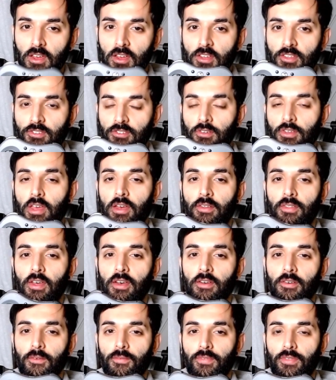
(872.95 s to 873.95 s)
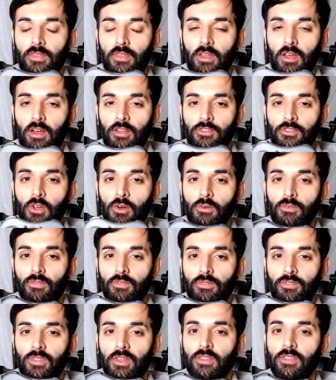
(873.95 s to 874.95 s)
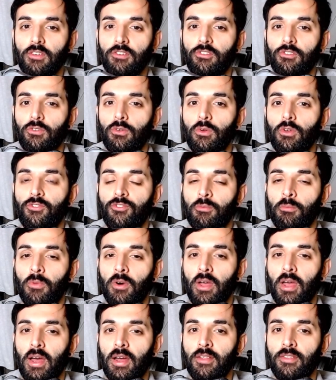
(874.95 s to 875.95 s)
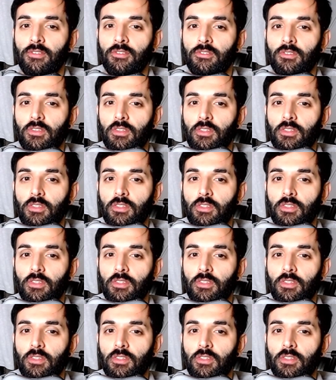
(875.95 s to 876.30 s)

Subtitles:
So yeah, I don't think they're suited for my hands.